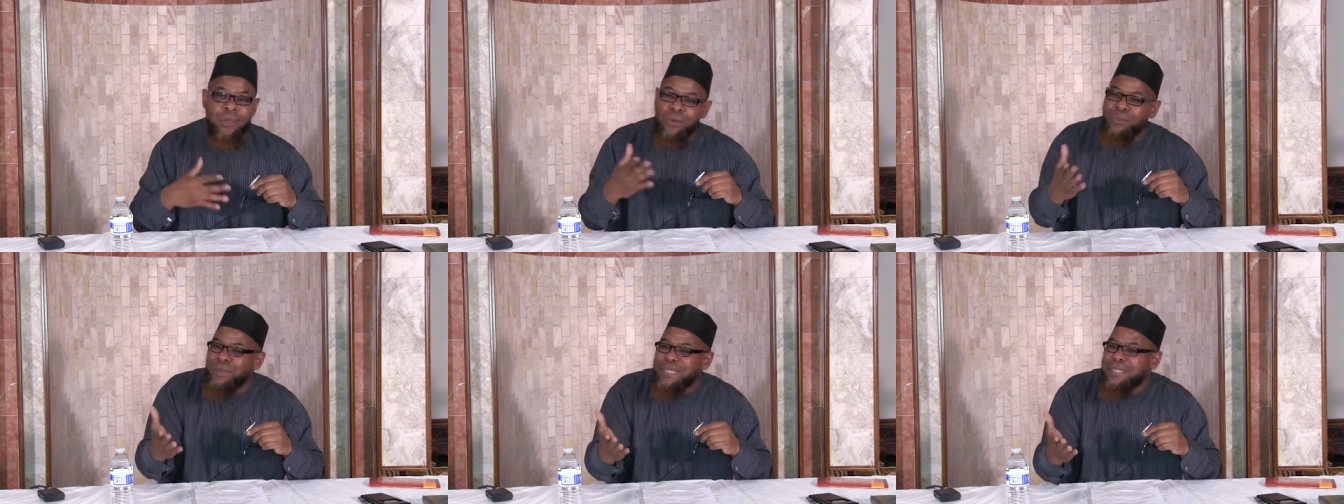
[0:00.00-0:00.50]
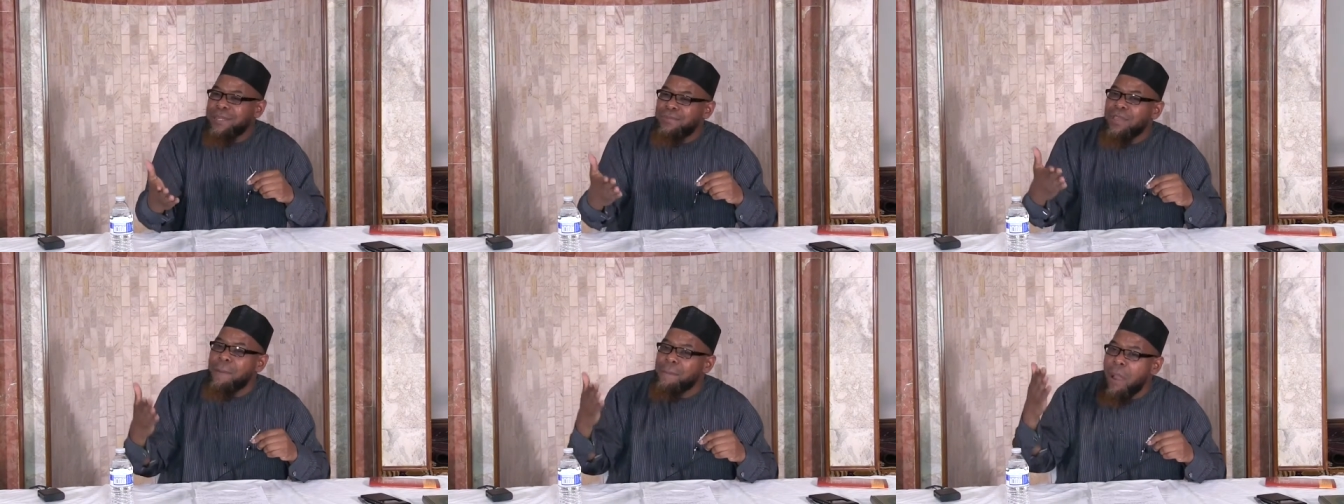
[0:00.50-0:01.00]
You
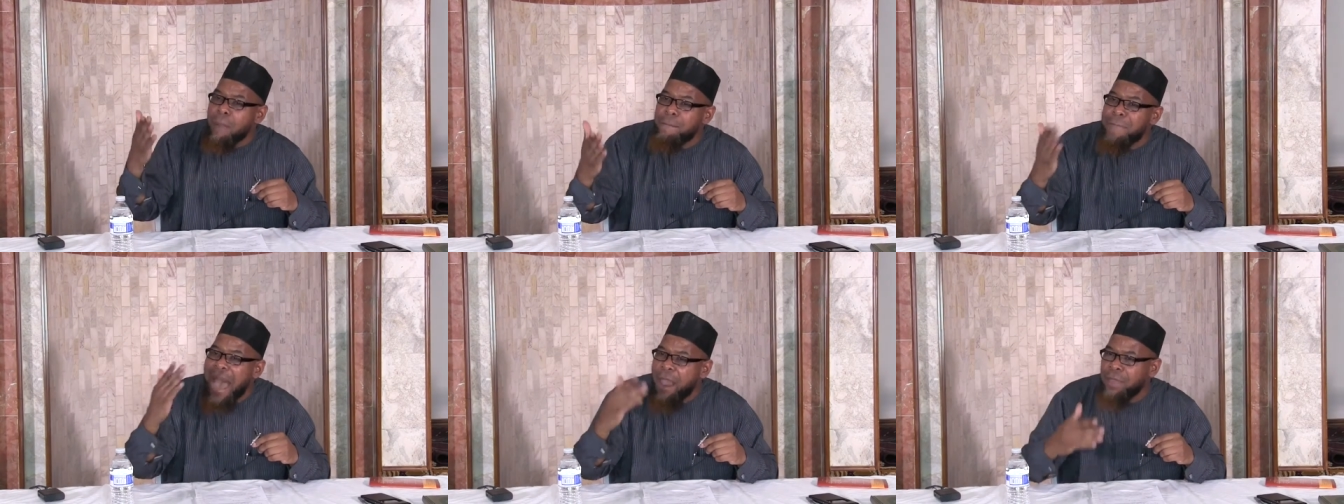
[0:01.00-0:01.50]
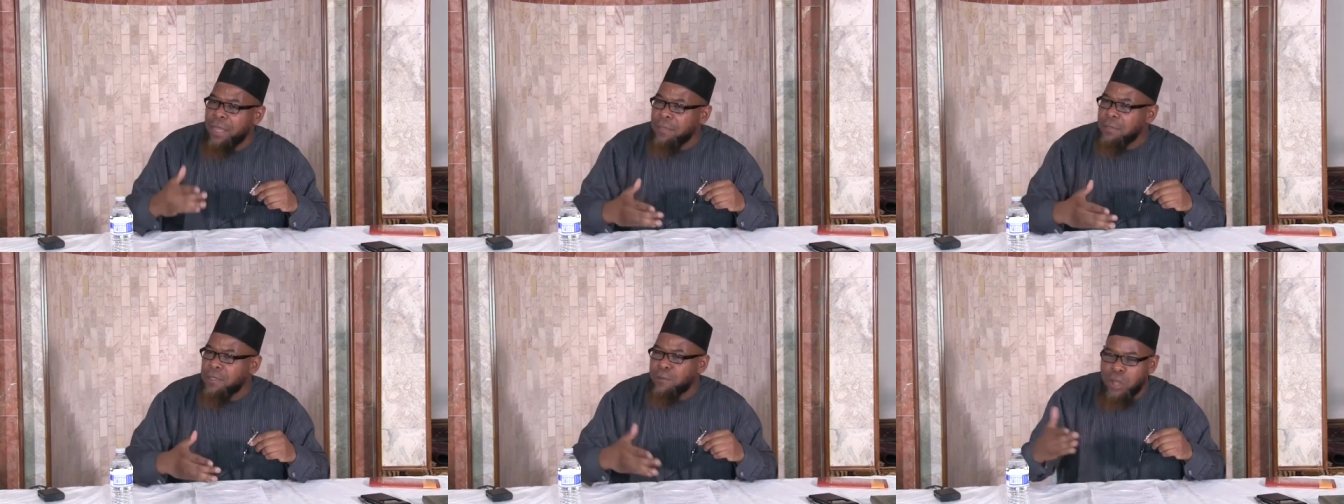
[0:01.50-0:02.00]
Muslims are
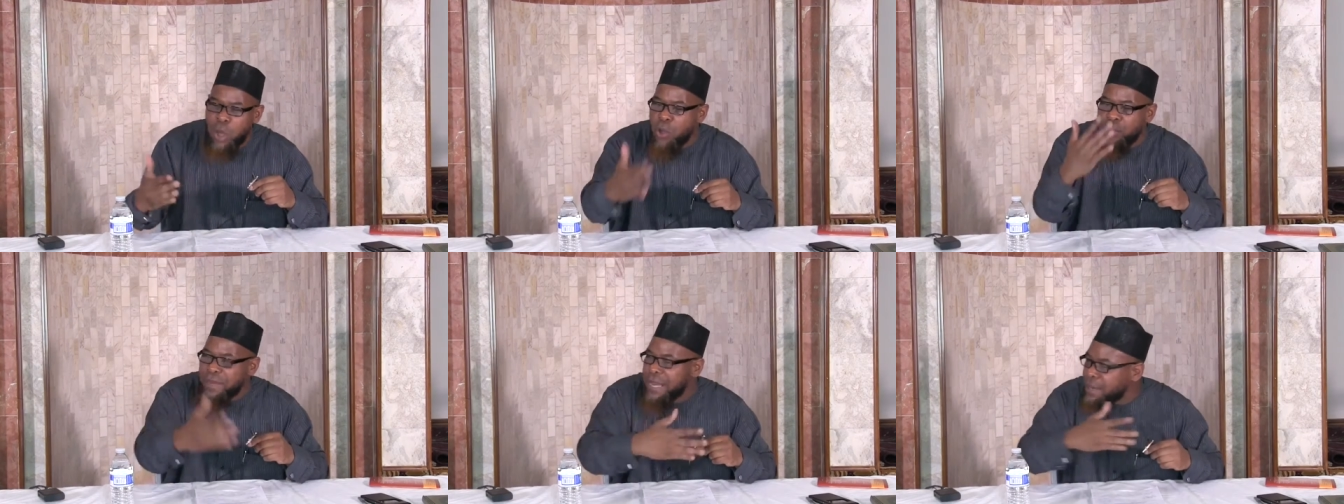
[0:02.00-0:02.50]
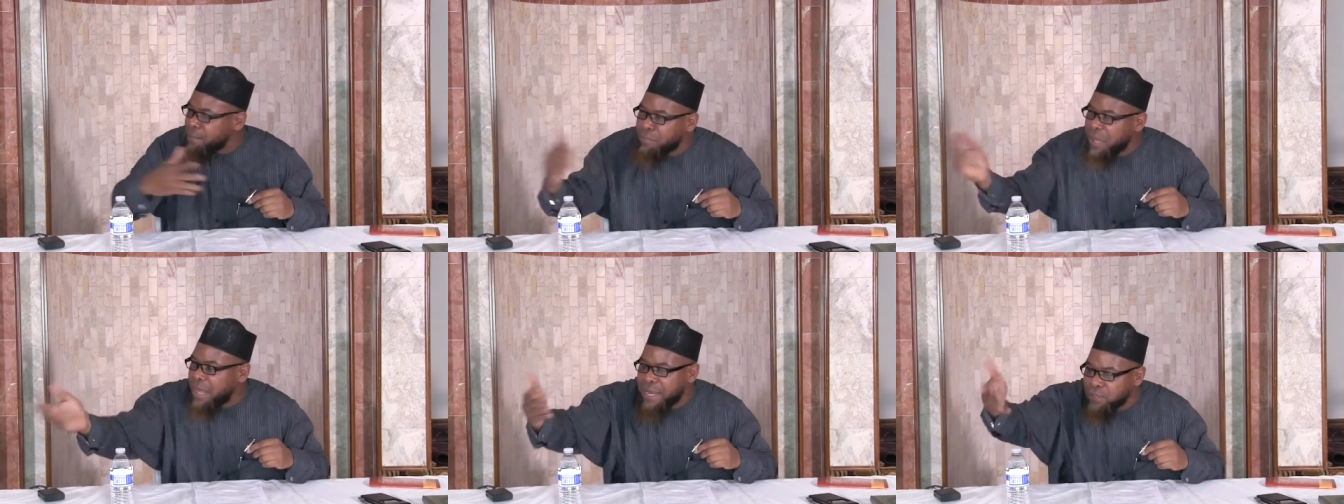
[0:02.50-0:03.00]
barbaric, slaughtering and the
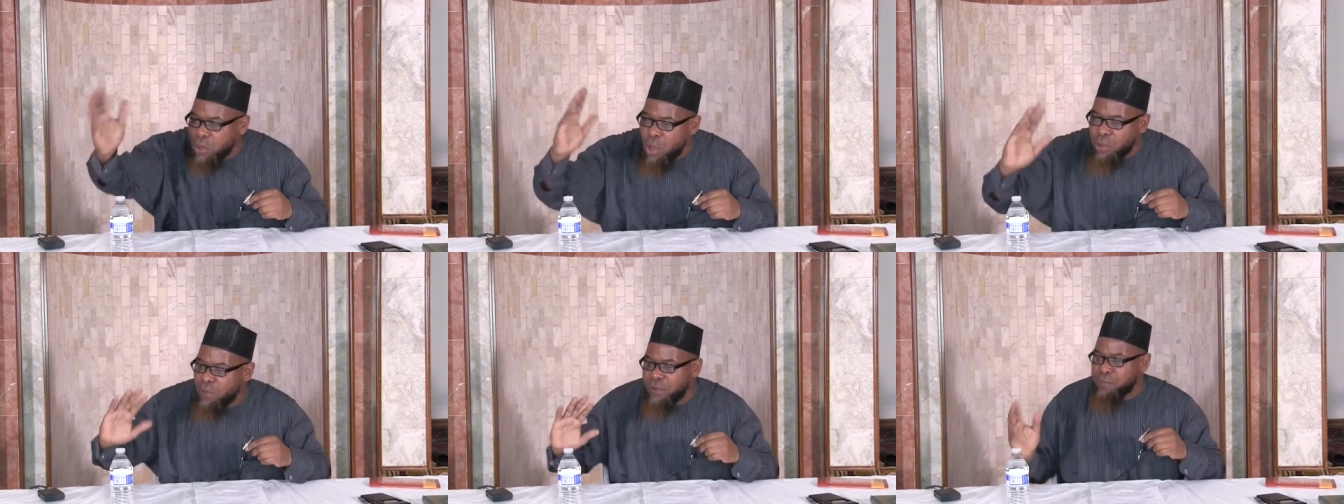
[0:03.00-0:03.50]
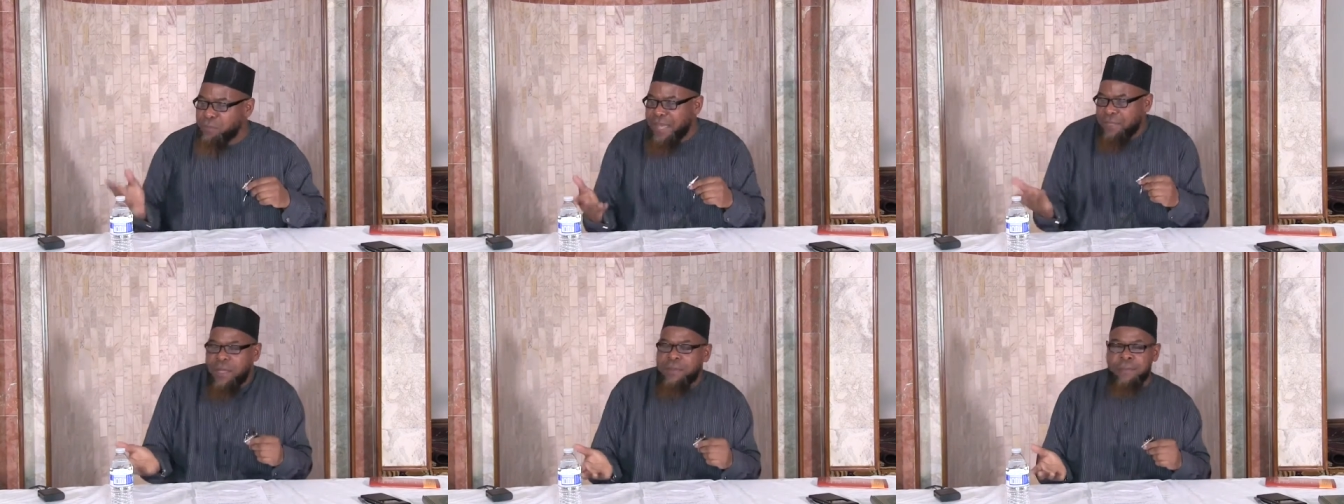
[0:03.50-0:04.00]
blood is all over the
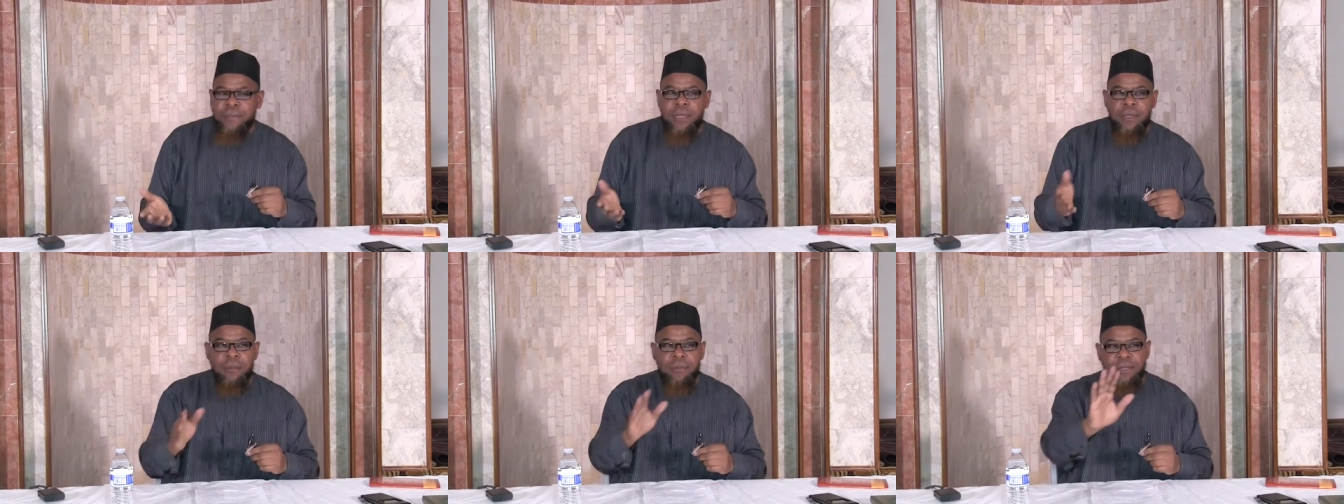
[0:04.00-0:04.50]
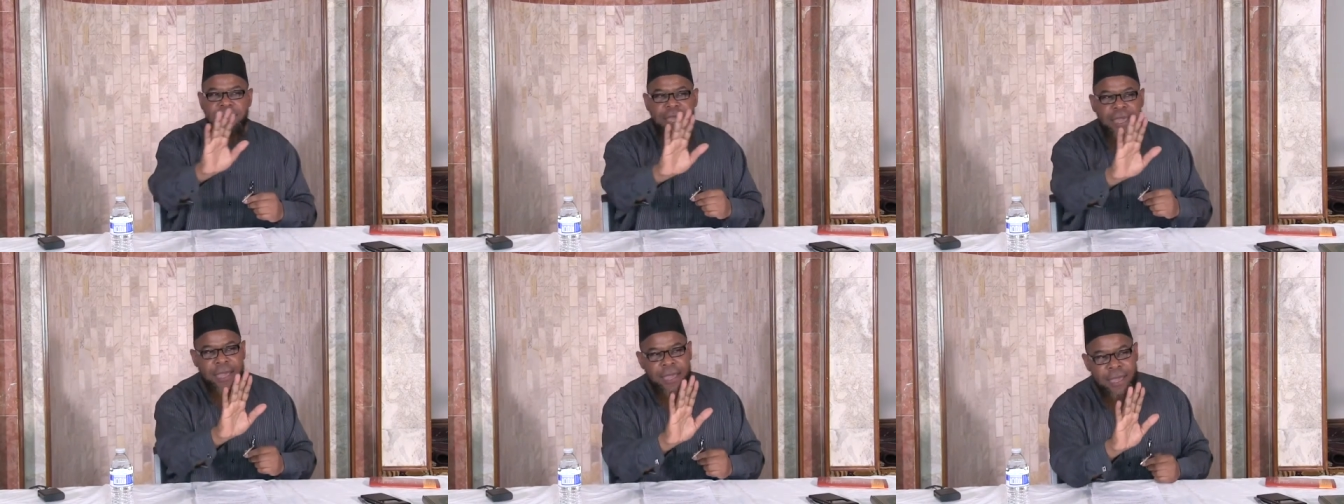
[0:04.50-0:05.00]
place. You
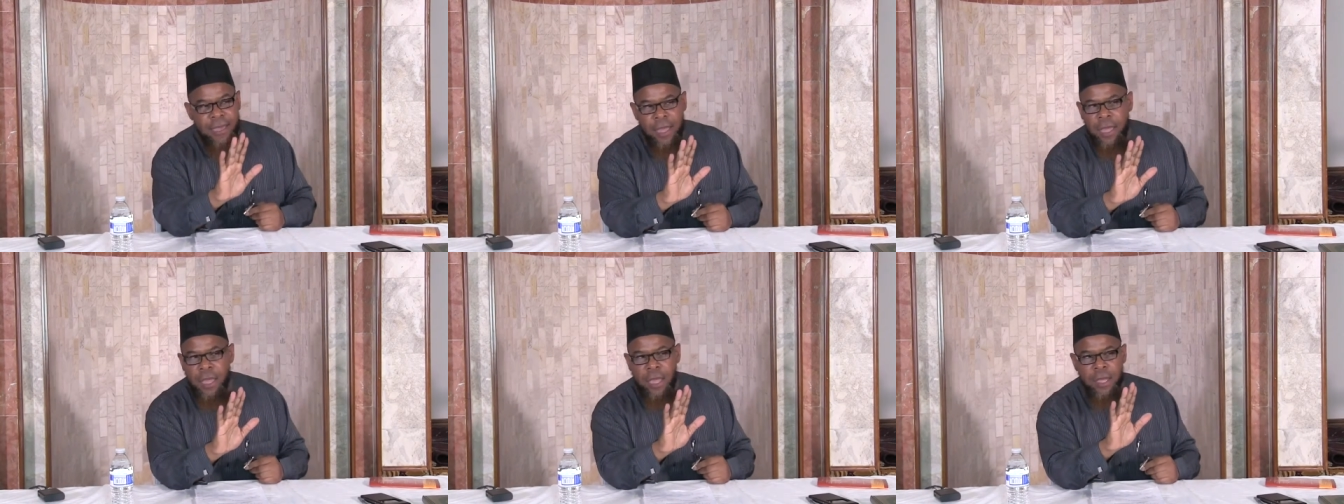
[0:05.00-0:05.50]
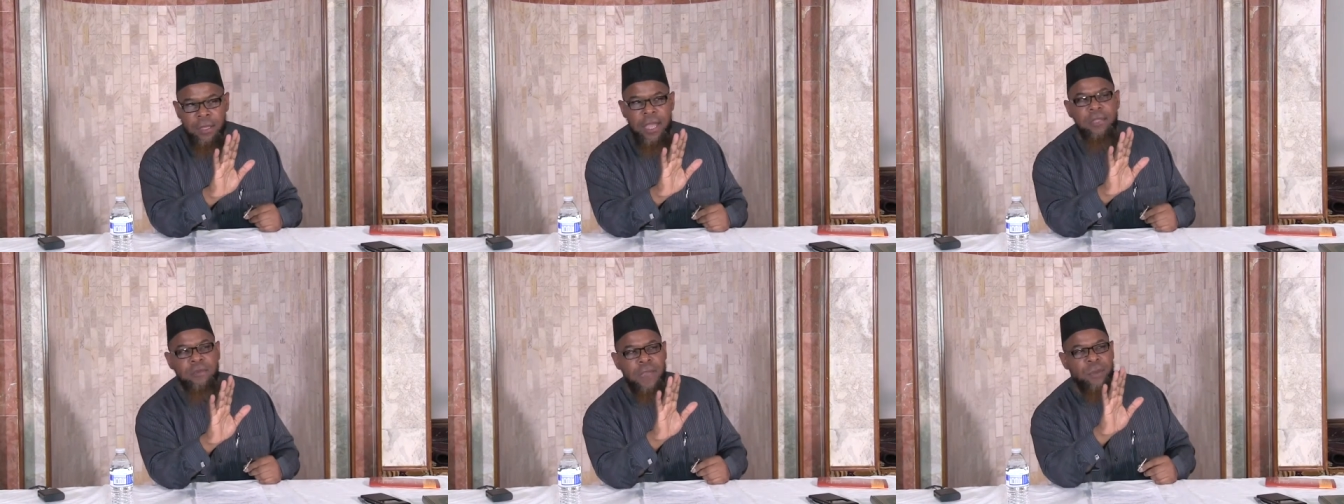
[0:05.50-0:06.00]
say, hey, hey, hey,
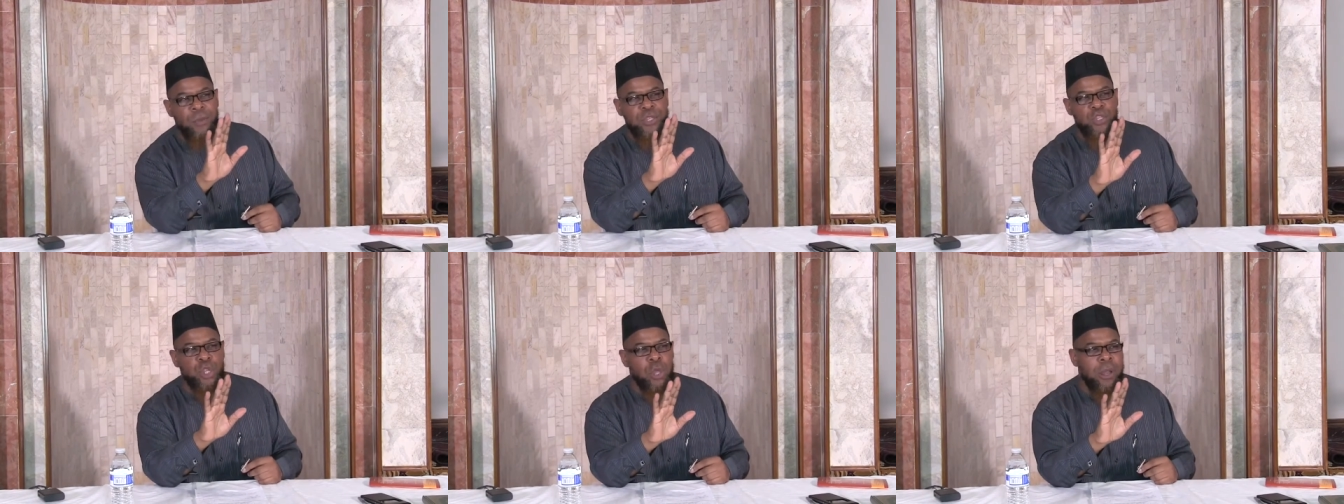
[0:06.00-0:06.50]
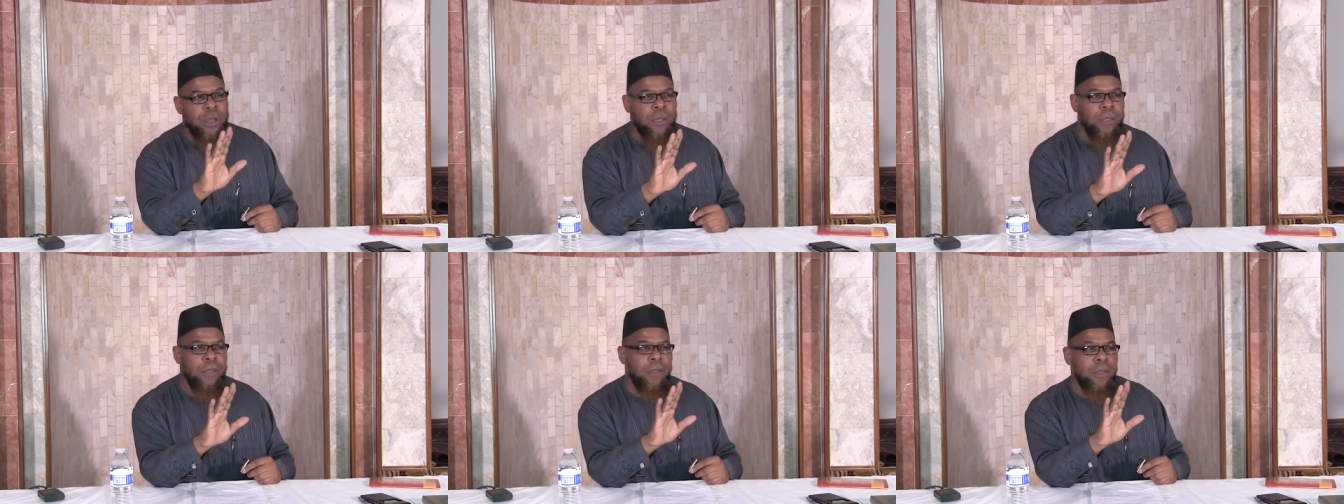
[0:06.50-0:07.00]
that's right, we
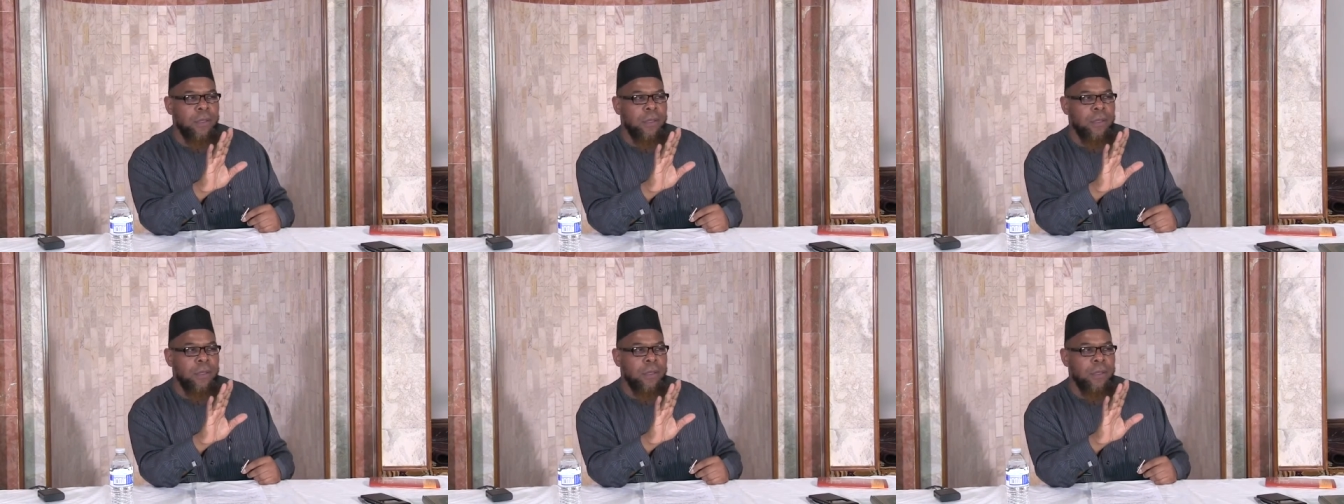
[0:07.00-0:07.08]
slaughter.